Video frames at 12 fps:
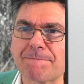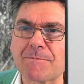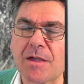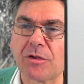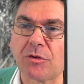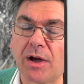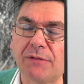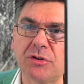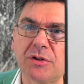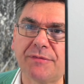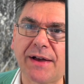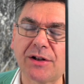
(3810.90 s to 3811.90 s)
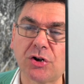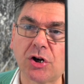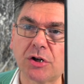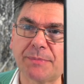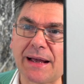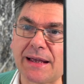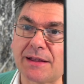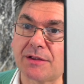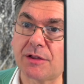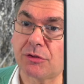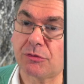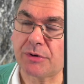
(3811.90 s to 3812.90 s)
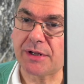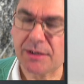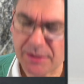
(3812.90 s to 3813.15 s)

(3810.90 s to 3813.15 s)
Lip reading: you have to divide not by 3,